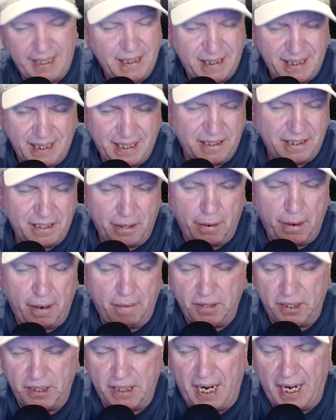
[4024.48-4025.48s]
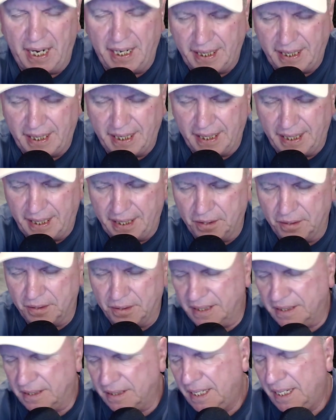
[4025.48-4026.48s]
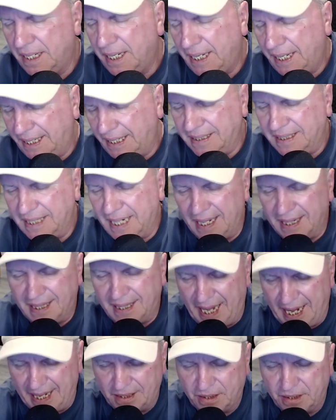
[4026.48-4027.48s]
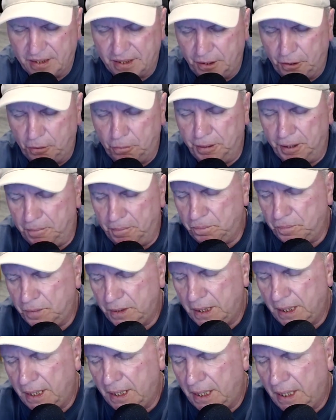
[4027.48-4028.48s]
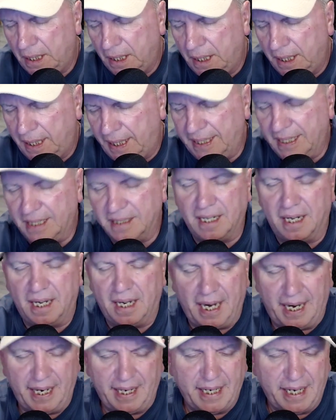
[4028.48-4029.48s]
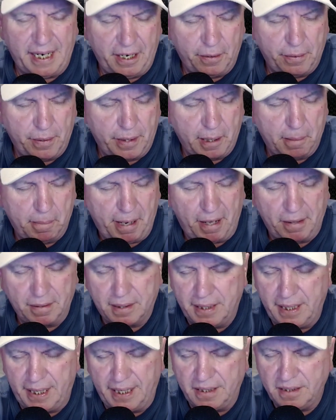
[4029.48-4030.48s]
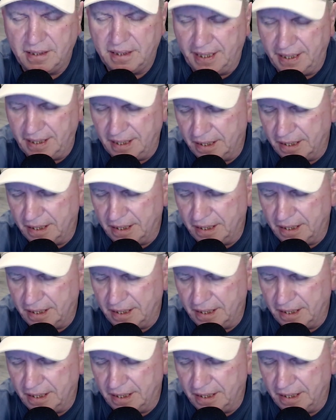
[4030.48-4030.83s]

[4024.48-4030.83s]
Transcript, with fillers: He sits there every day. He can hear this. He's not that stupid. He doesn't like hearing about things he